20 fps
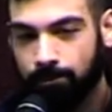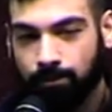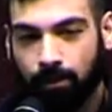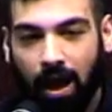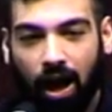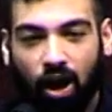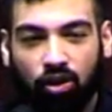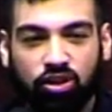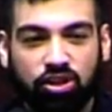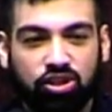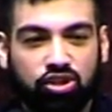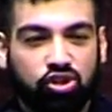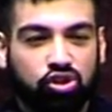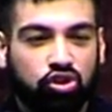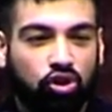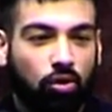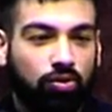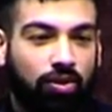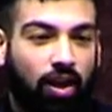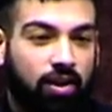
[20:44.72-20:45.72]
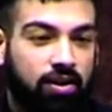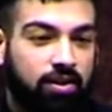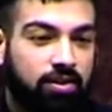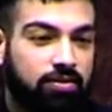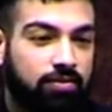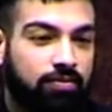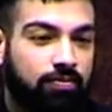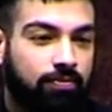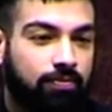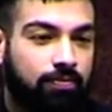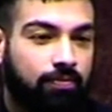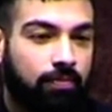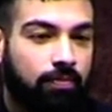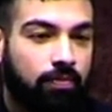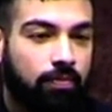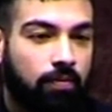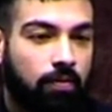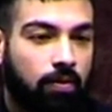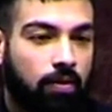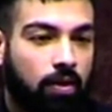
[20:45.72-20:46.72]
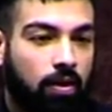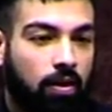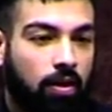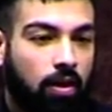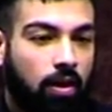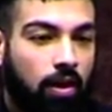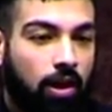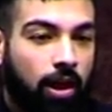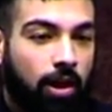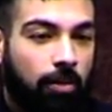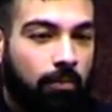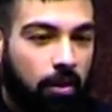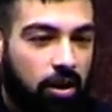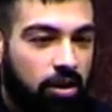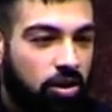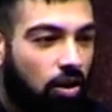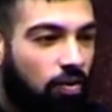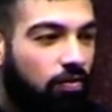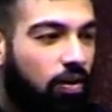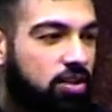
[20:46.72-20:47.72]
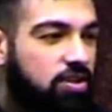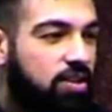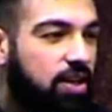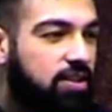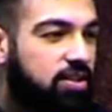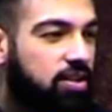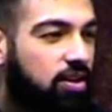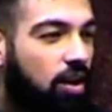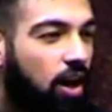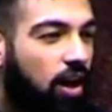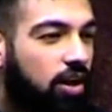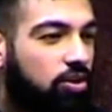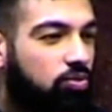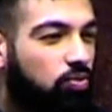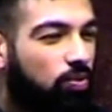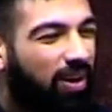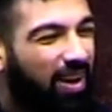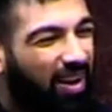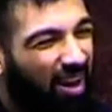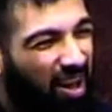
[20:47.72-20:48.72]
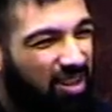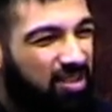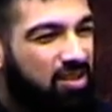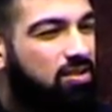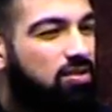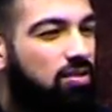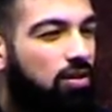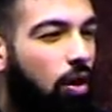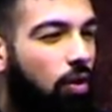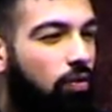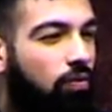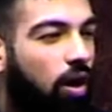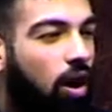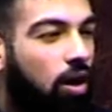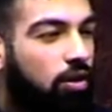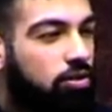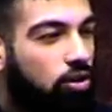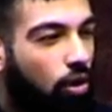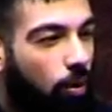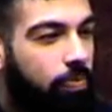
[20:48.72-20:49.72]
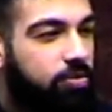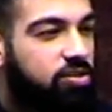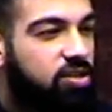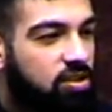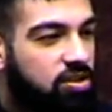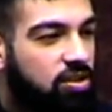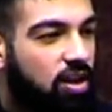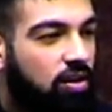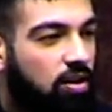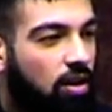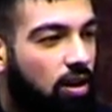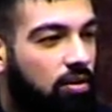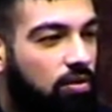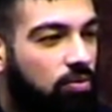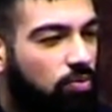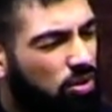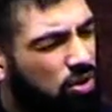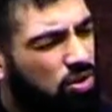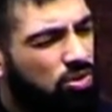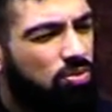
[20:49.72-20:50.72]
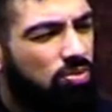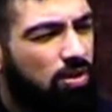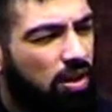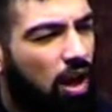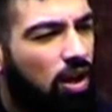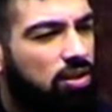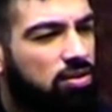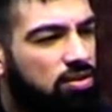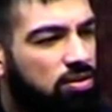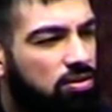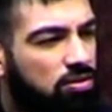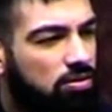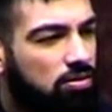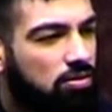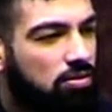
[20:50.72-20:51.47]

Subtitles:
How did she show that? Many of us say tonight, we lust over the opposite gender. We do, we lust.